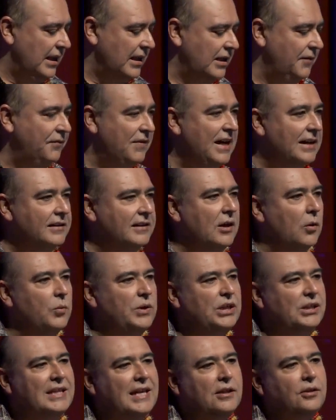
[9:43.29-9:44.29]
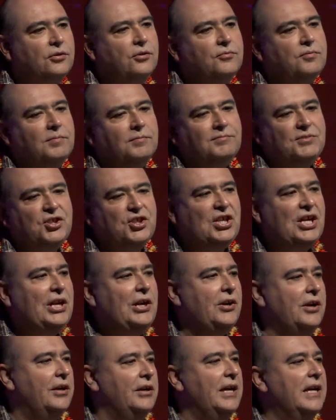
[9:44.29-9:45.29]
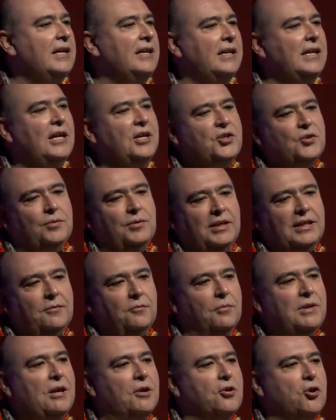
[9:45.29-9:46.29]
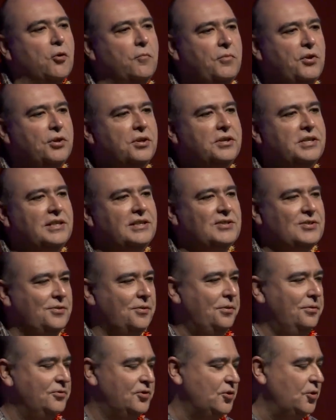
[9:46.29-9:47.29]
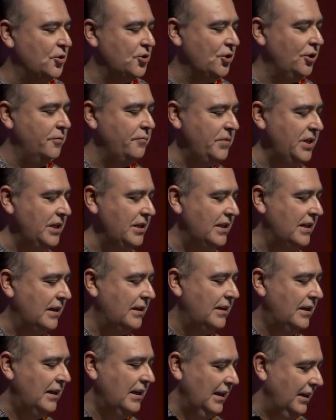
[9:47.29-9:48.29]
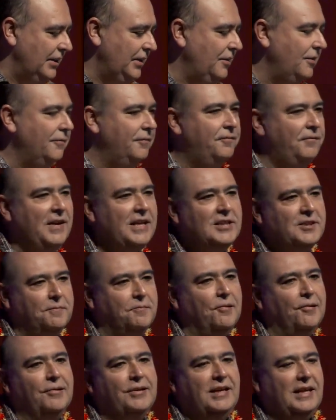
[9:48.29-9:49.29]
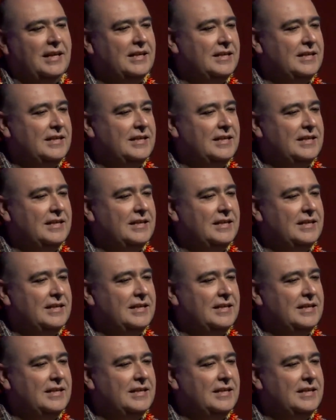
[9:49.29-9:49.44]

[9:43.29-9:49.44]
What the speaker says: The fact that we tend to share, engage with our communities through social media, Facebook